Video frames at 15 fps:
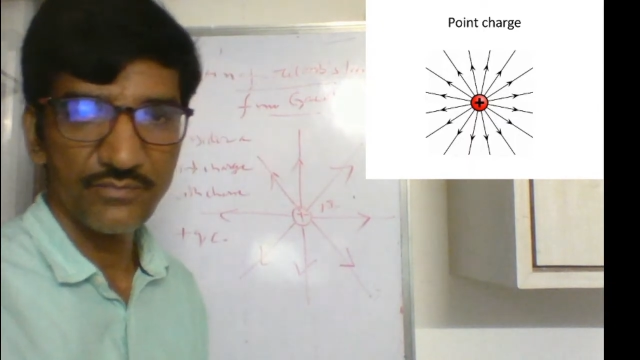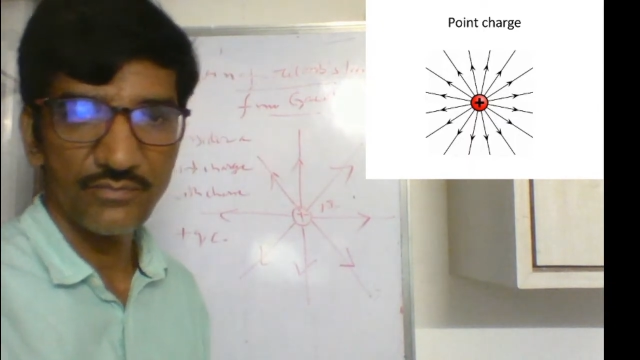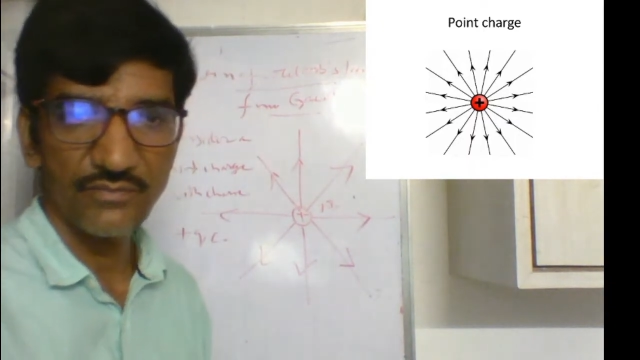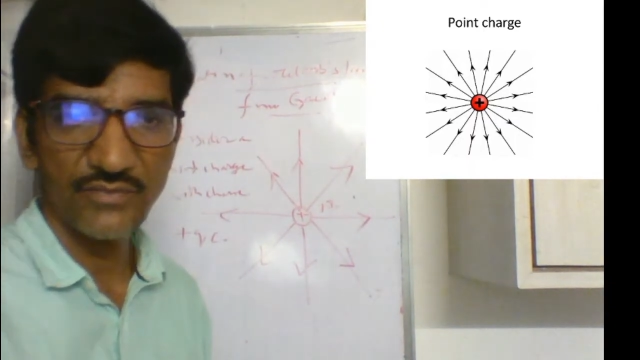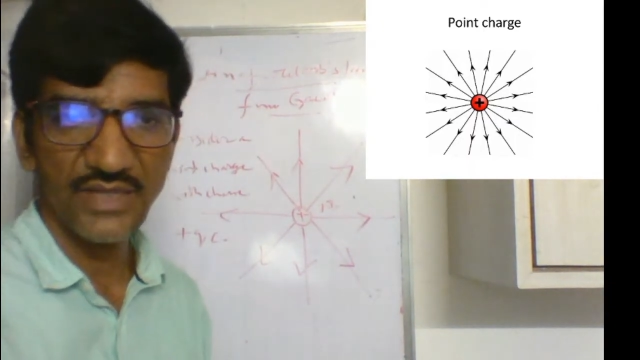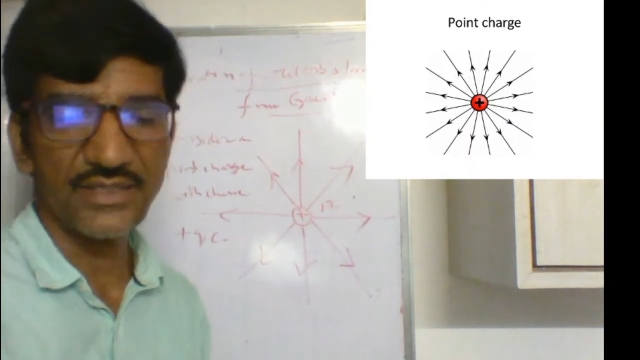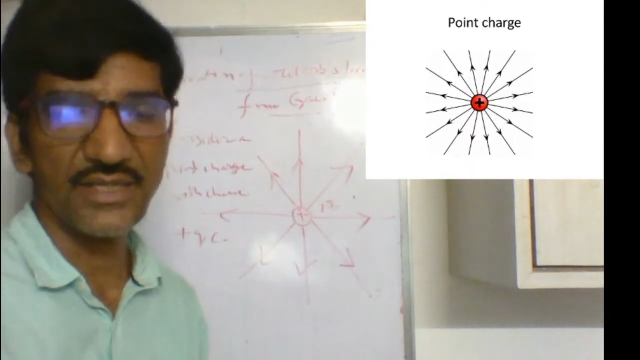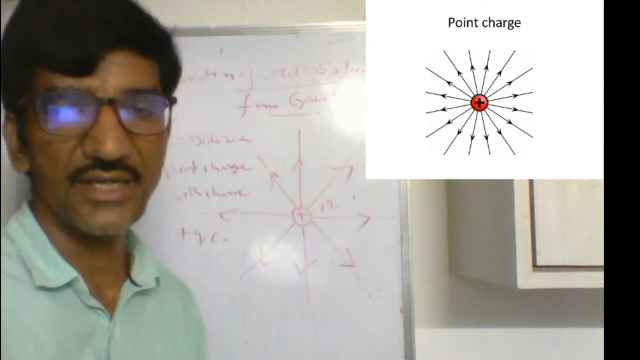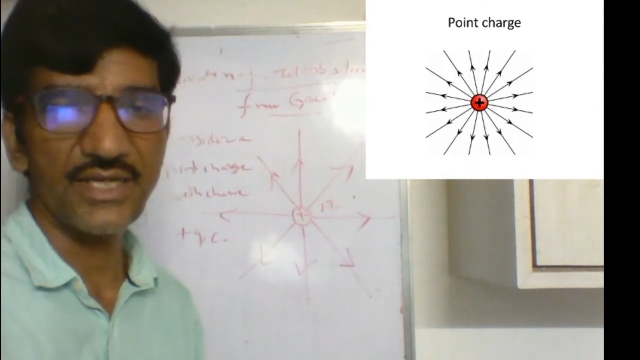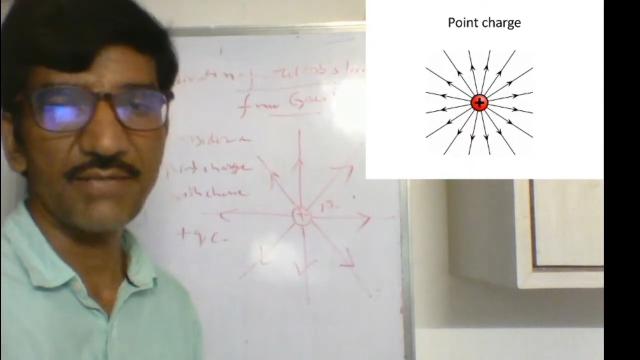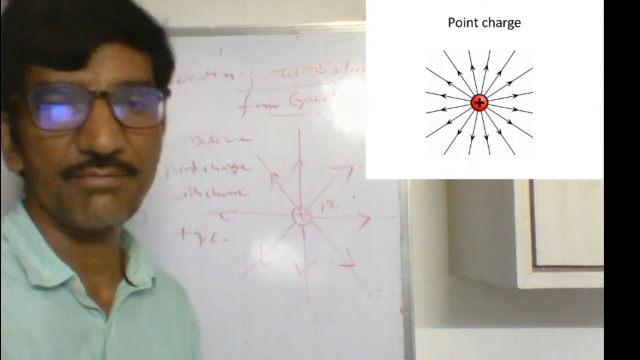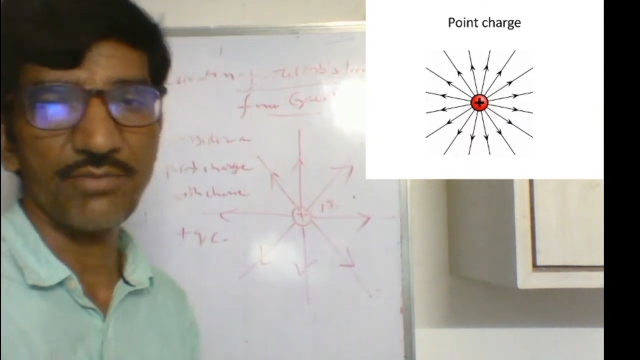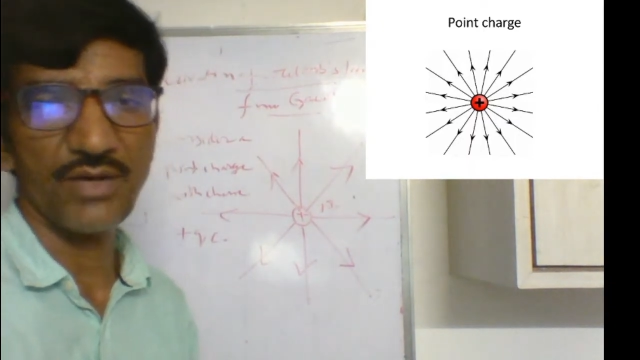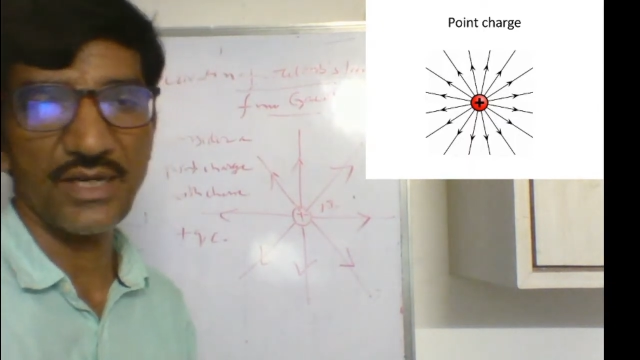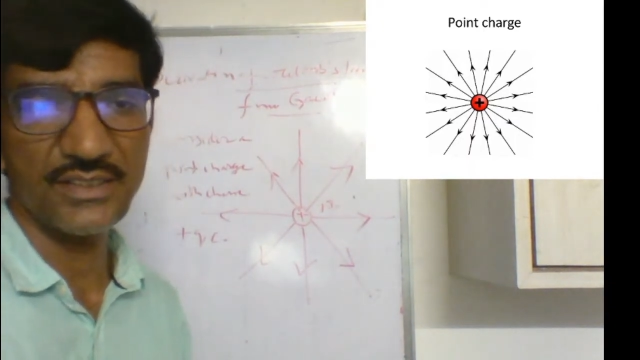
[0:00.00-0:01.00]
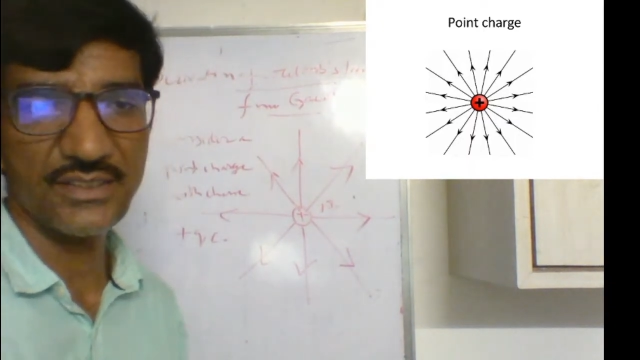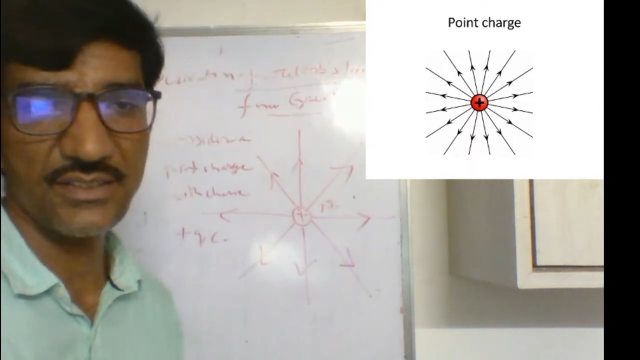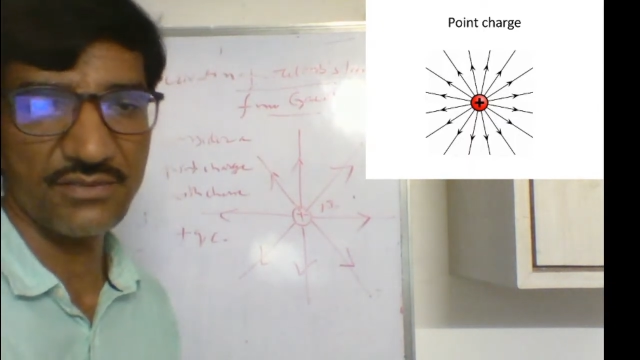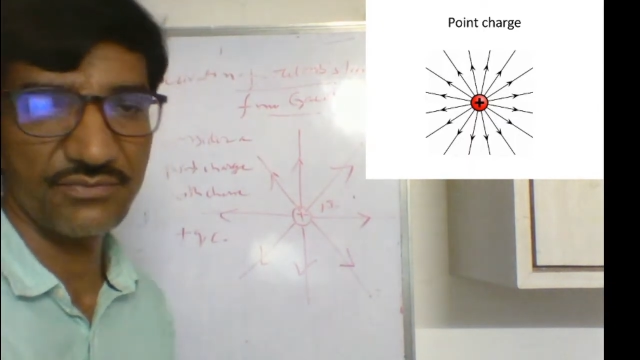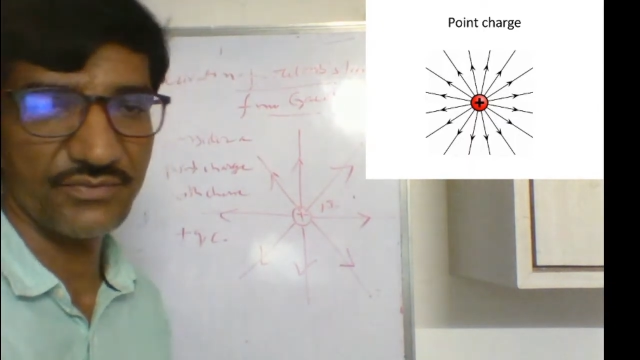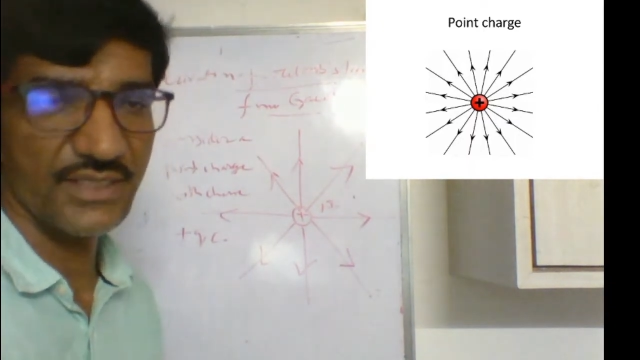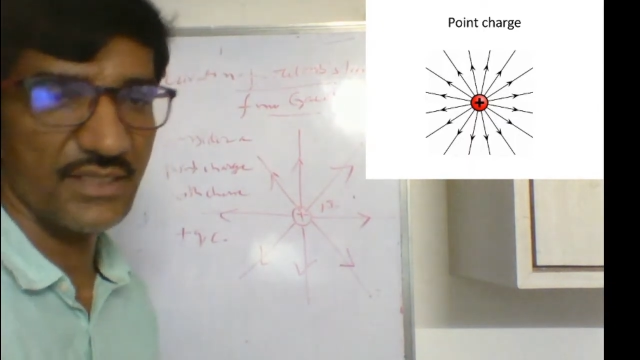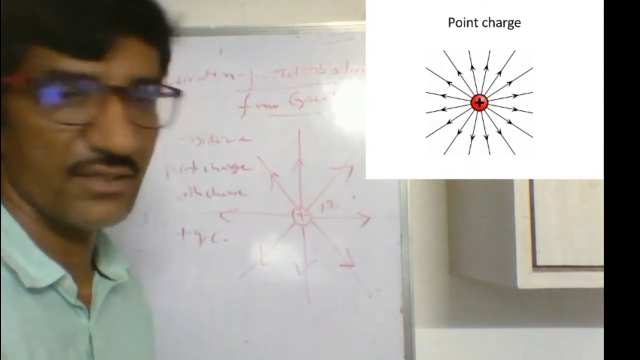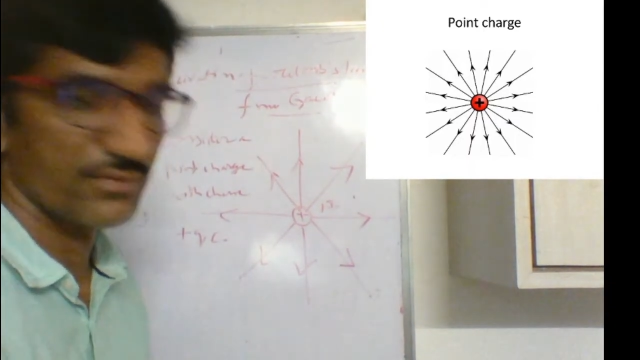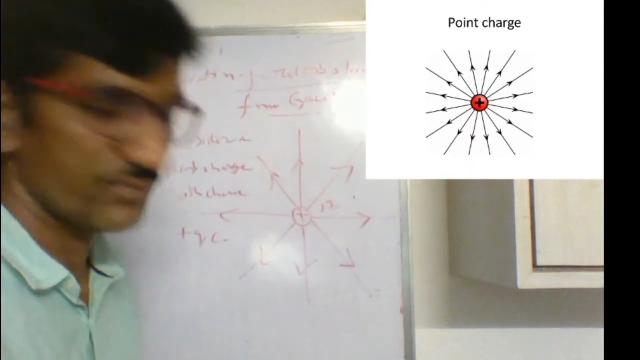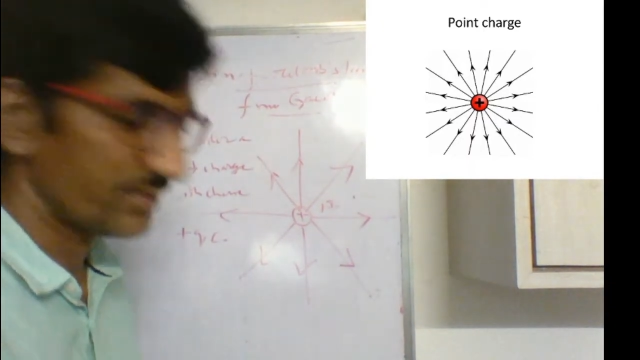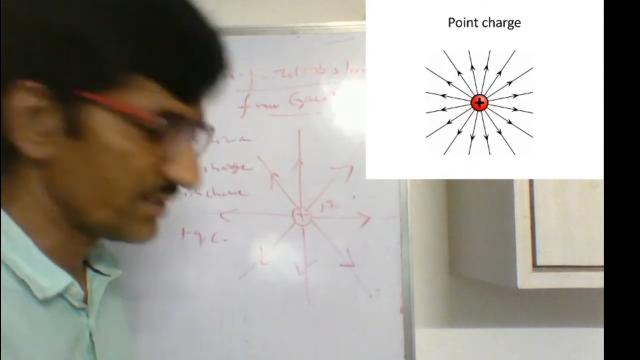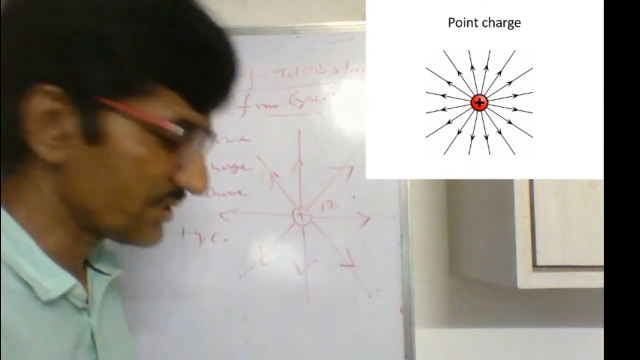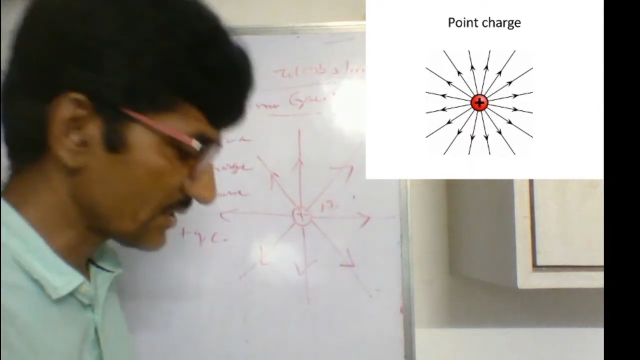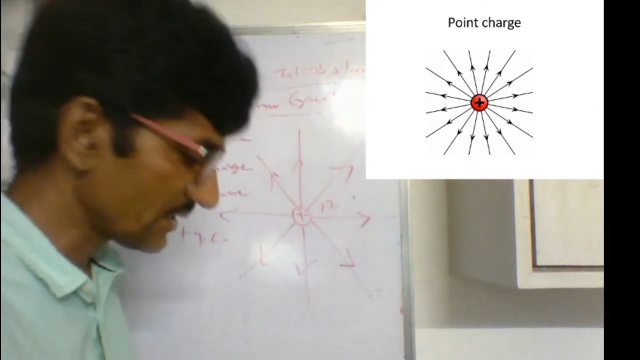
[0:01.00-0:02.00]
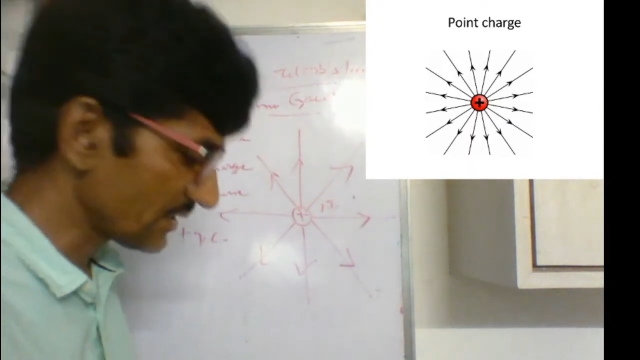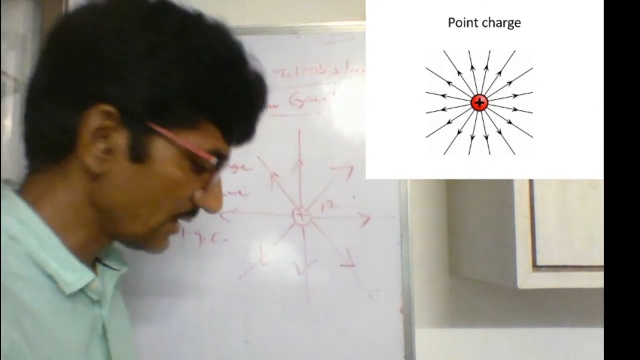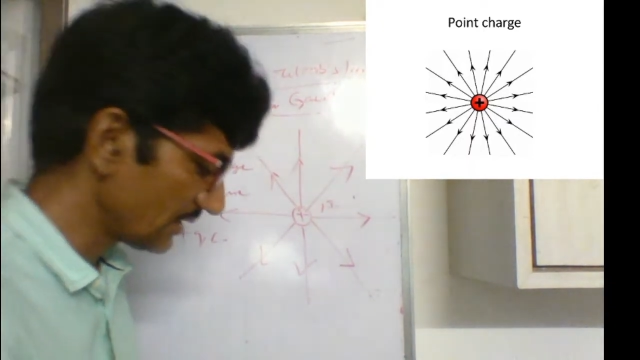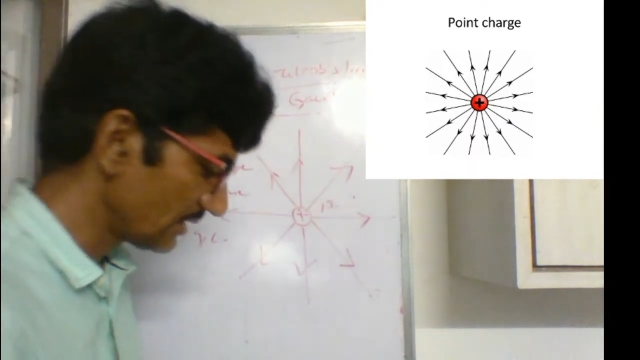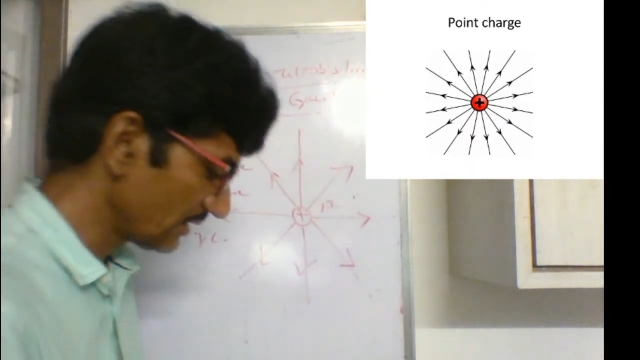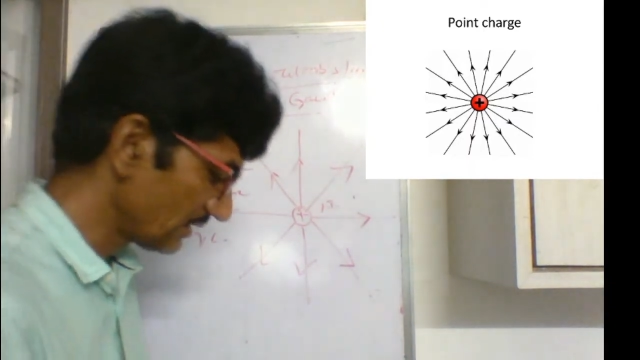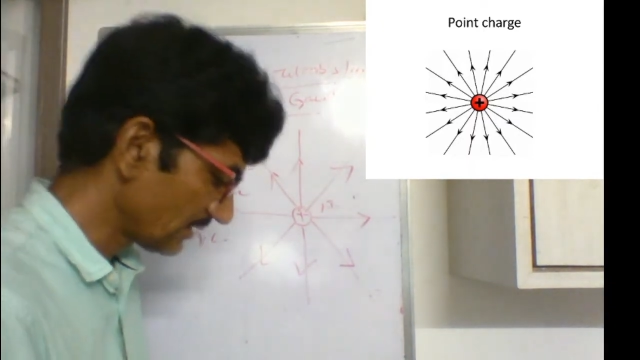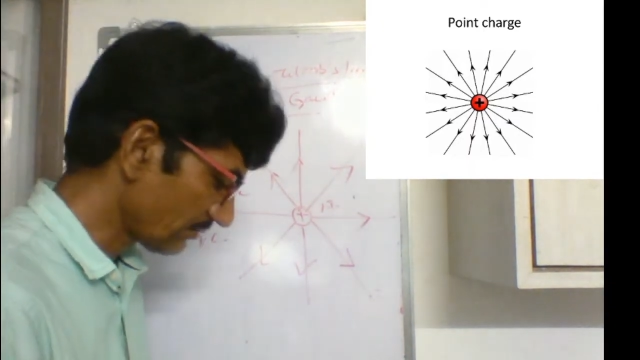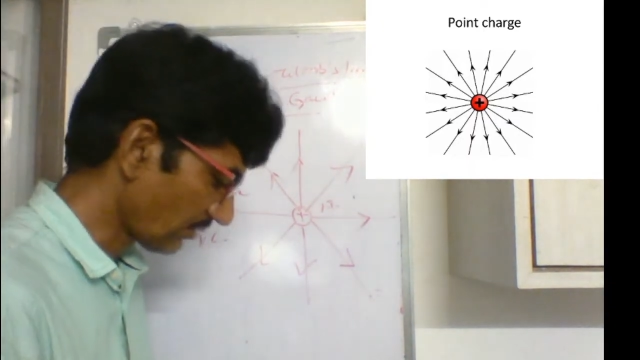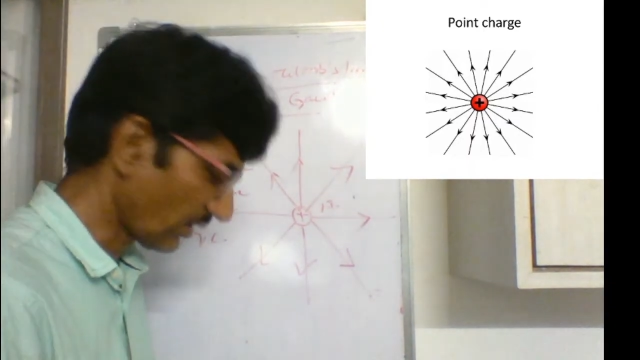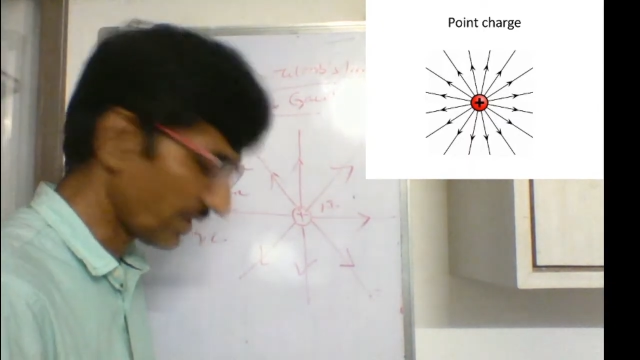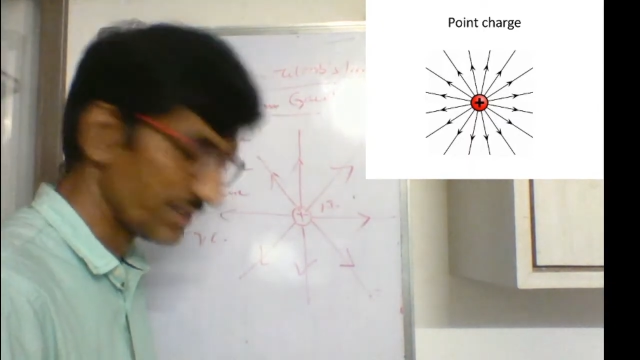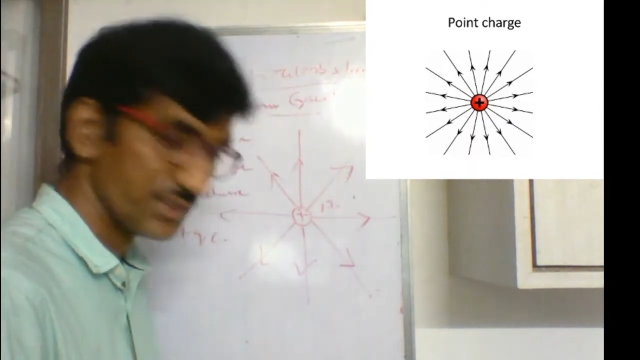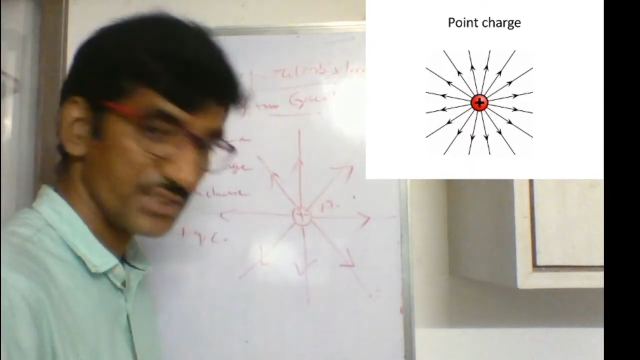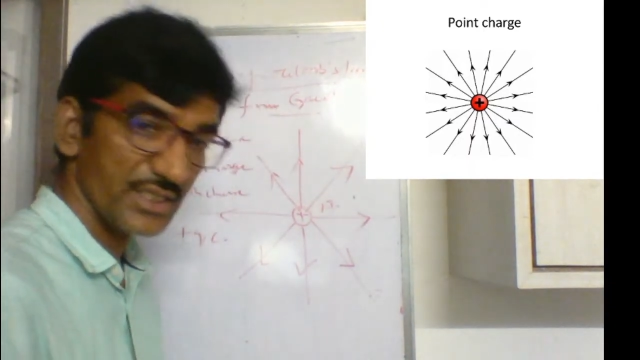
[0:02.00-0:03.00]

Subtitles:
at any point in the field of this point